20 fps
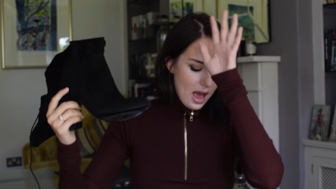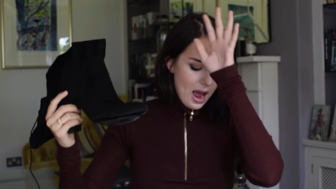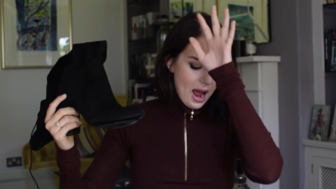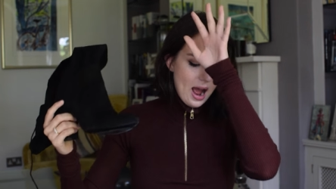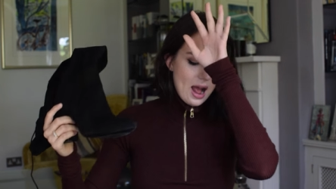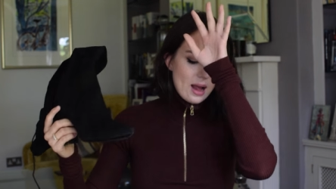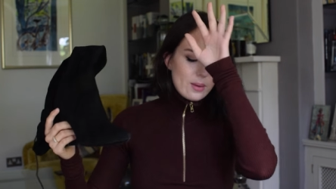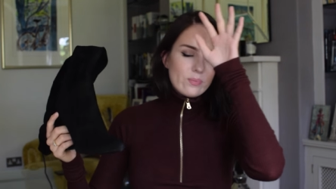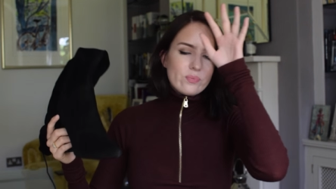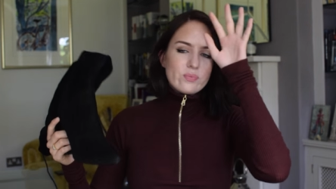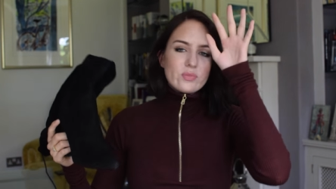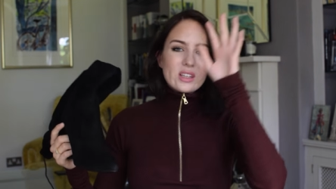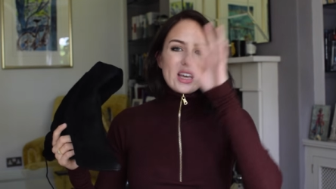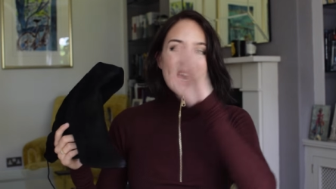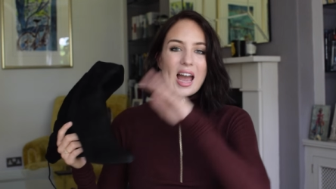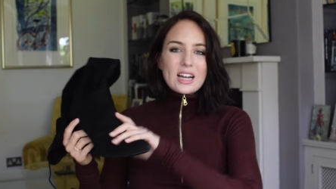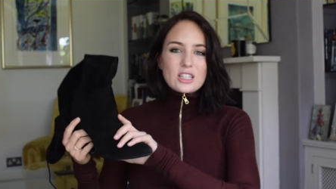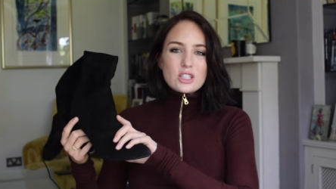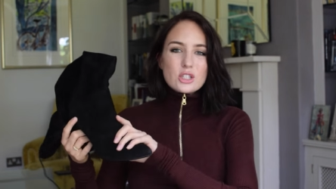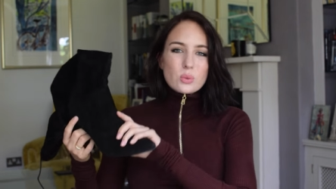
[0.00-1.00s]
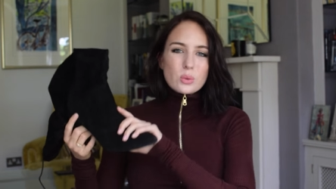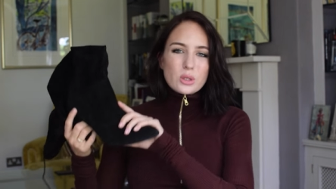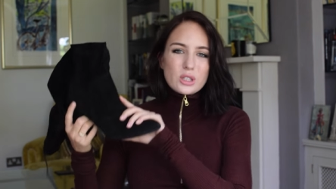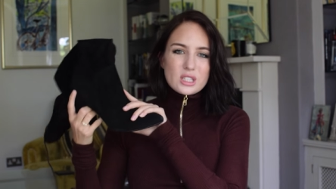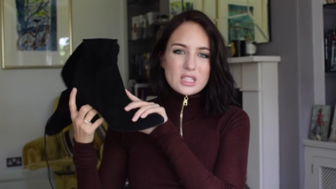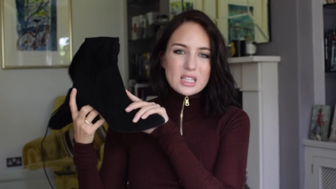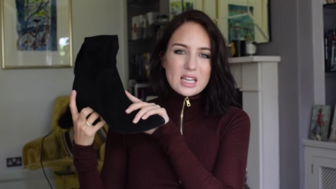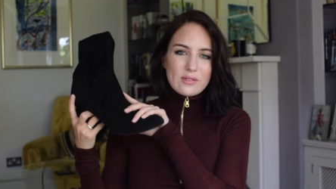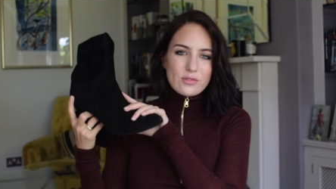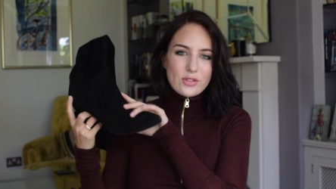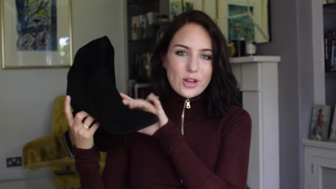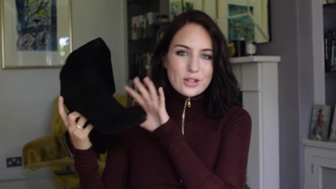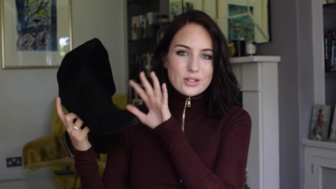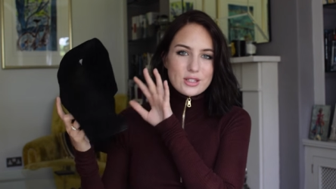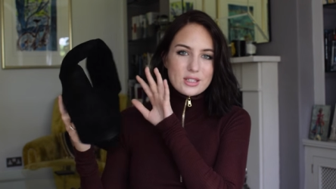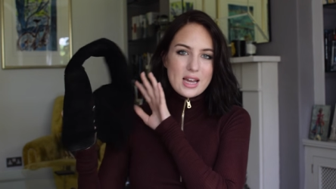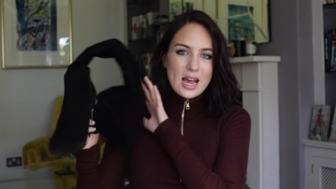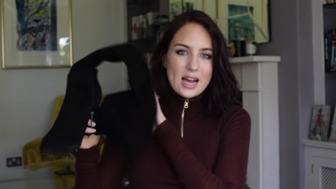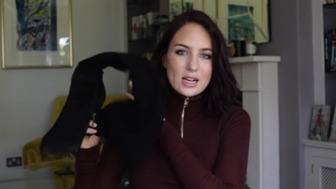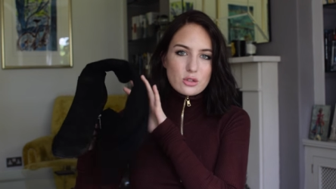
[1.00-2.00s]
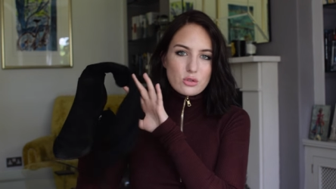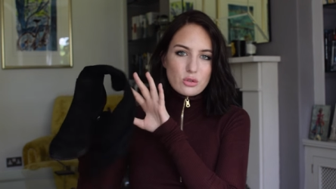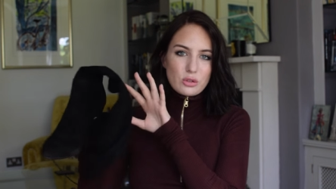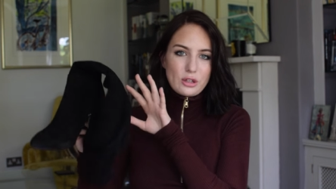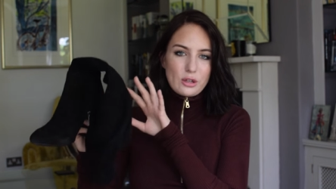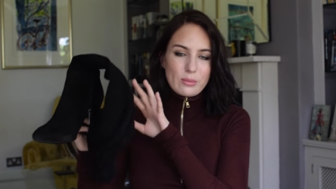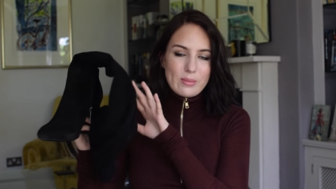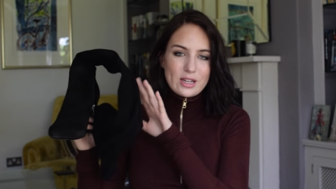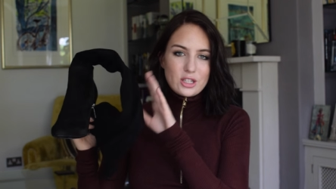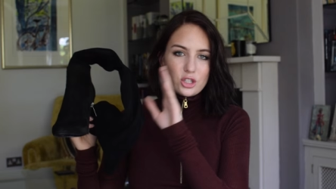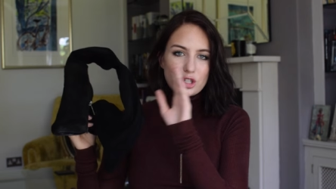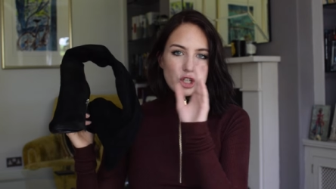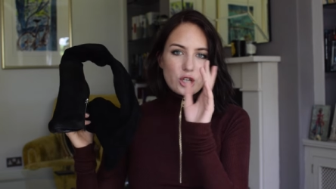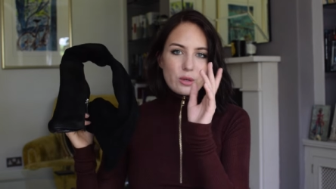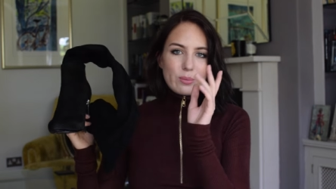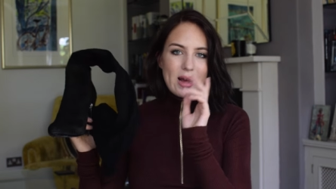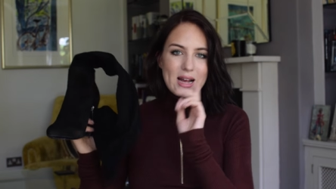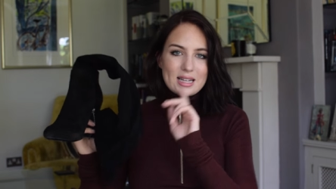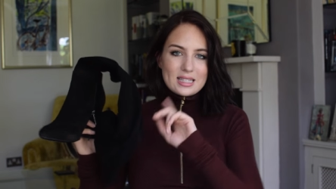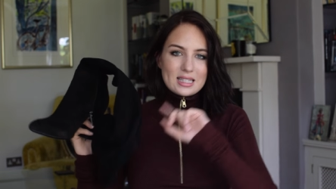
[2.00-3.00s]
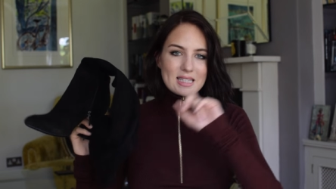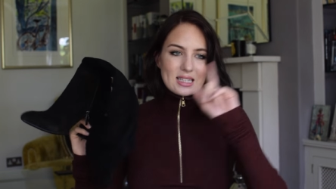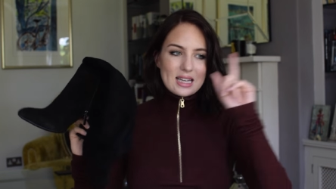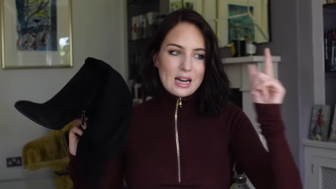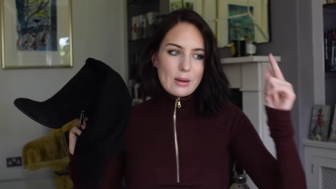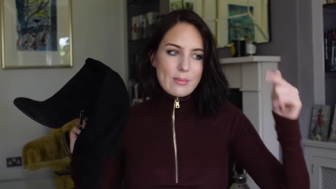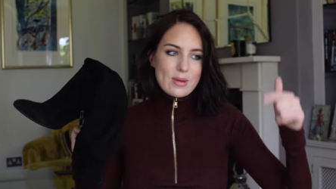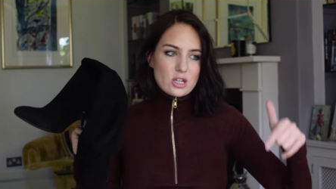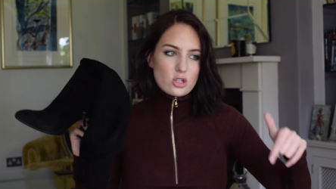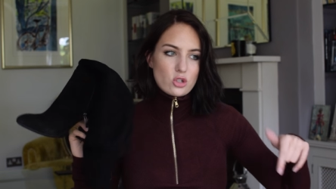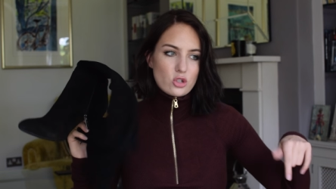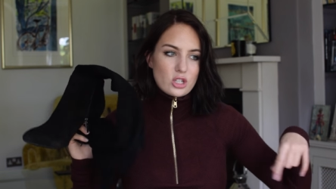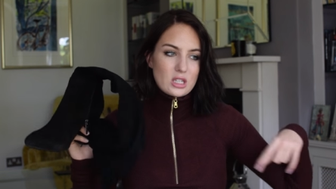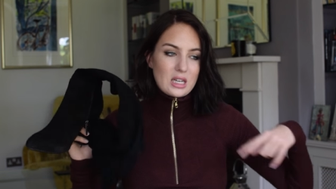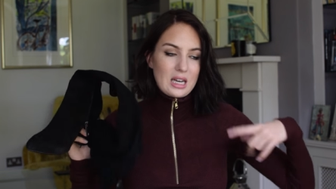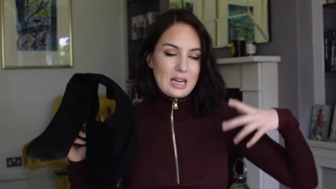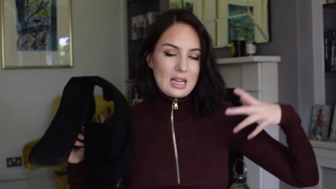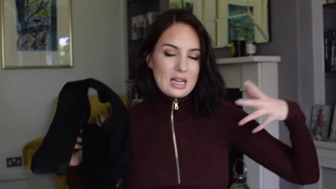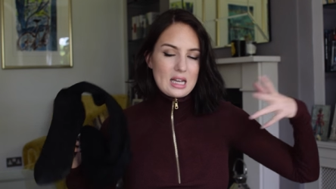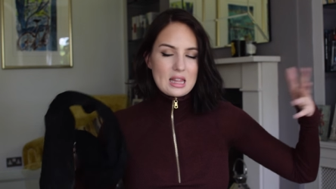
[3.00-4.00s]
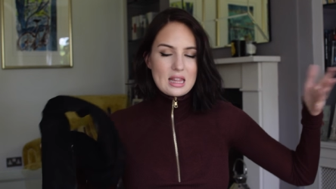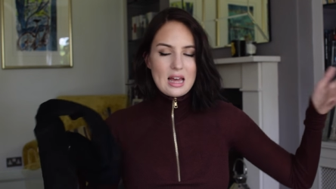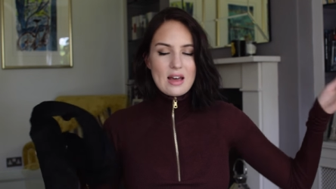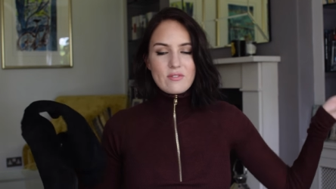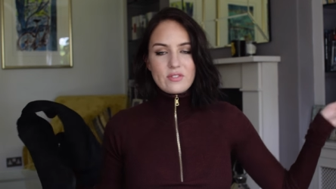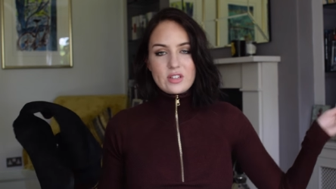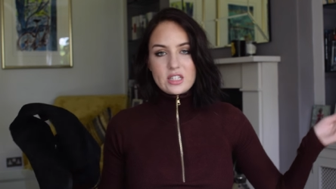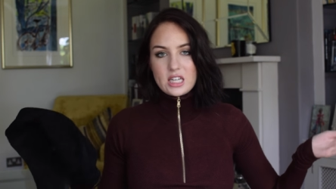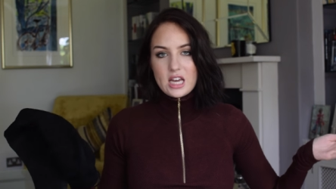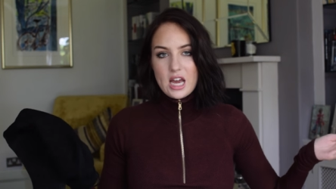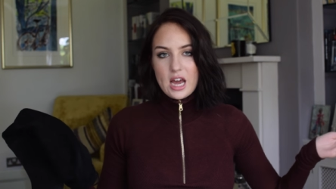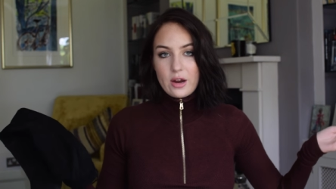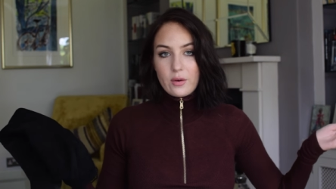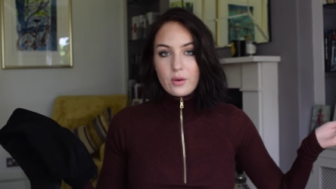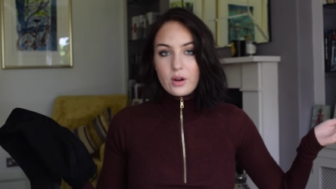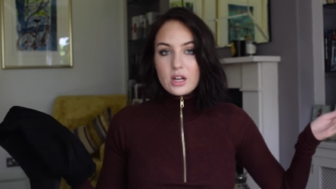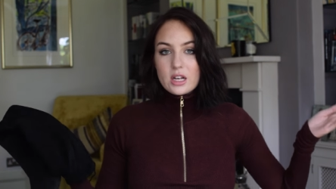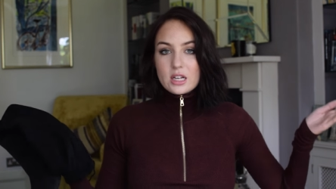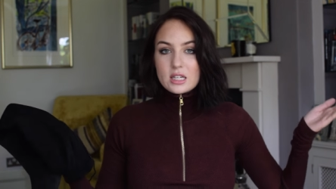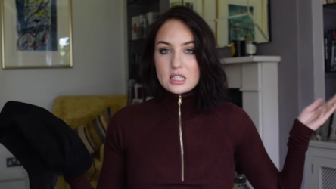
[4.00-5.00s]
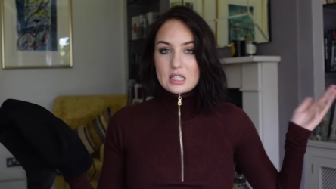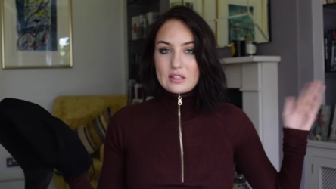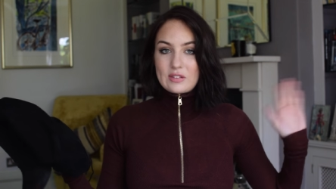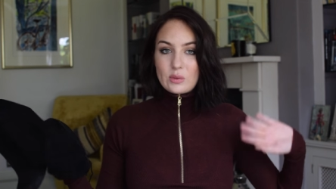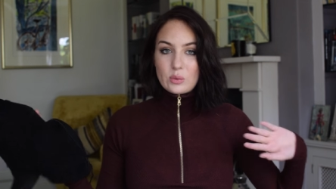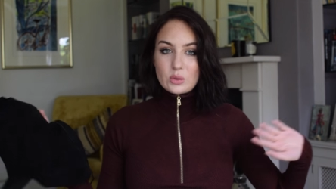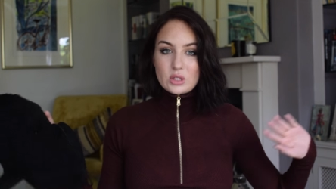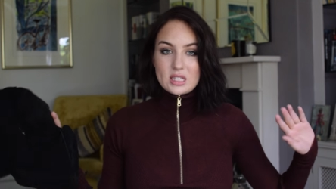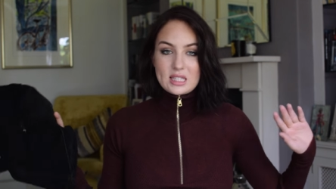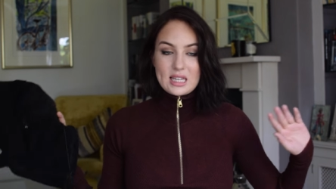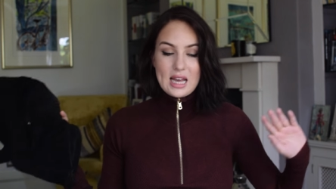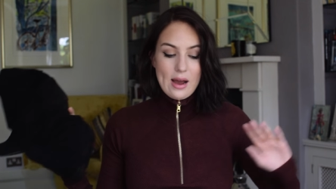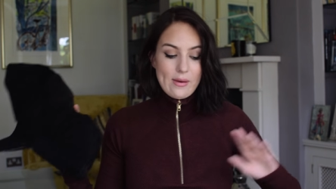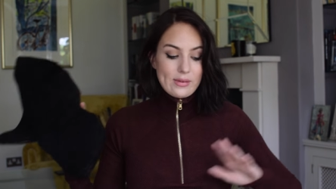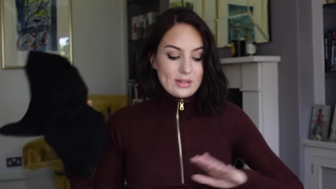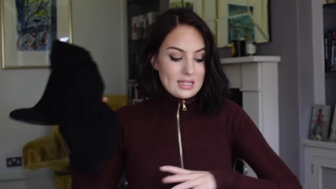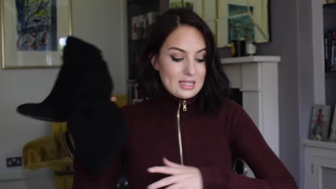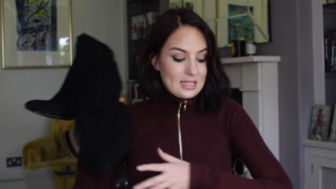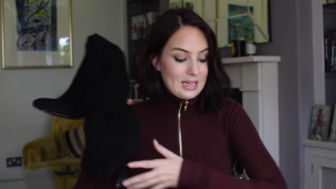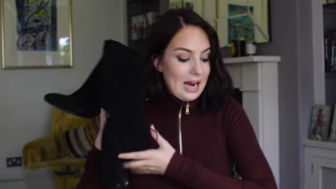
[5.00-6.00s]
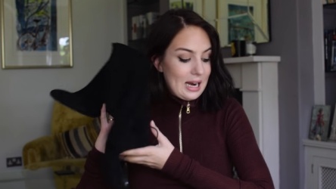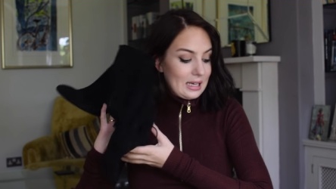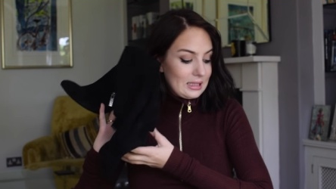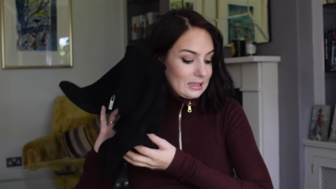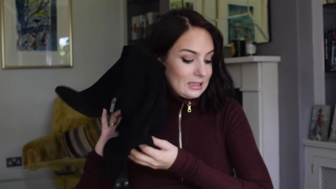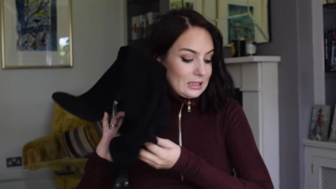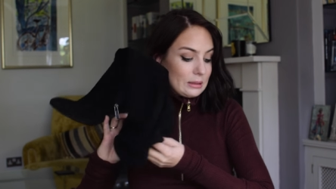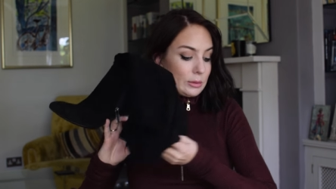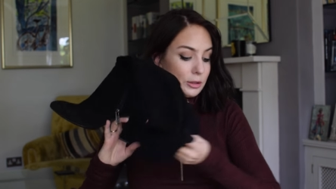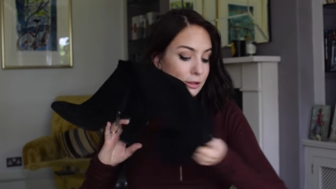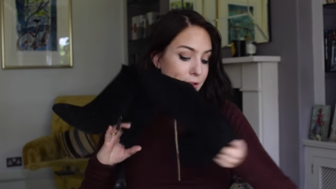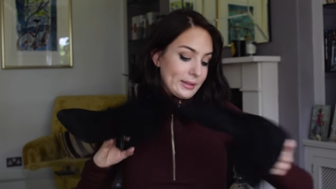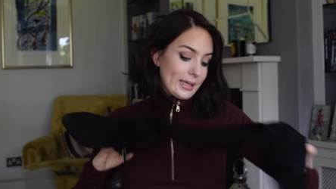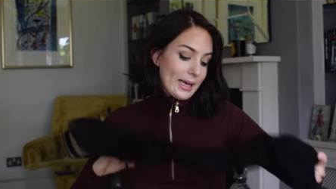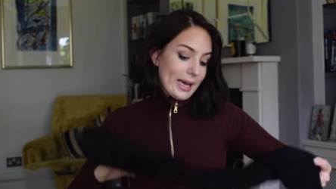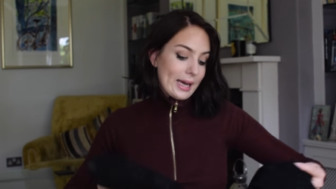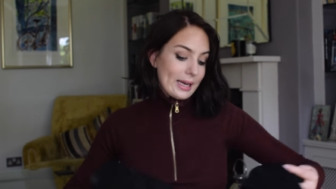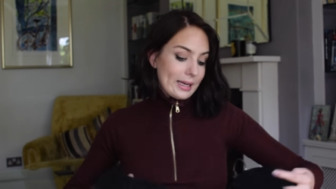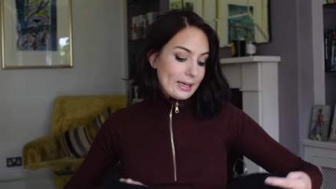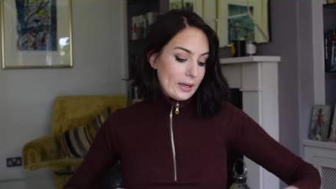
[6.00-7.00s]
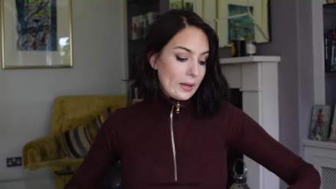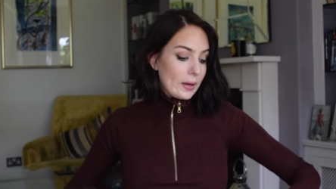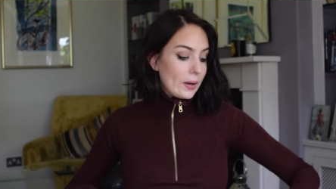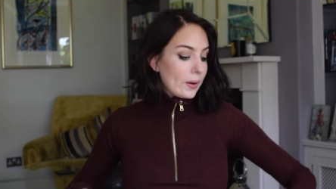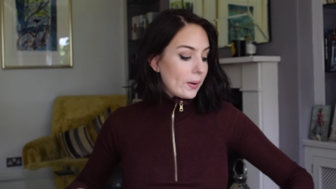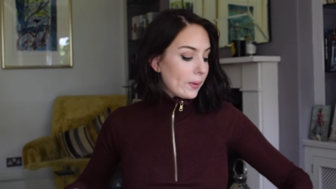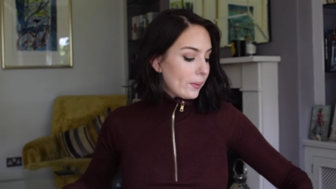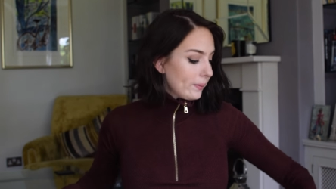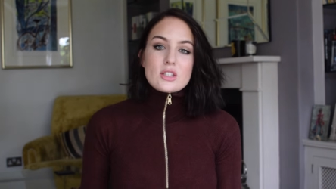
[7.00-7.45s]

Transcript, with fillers: Um, yeah, I just wanted to give those an extra little mention, but as I said, I'll make sure to link that video. So if you want to see how I styled them, you can do.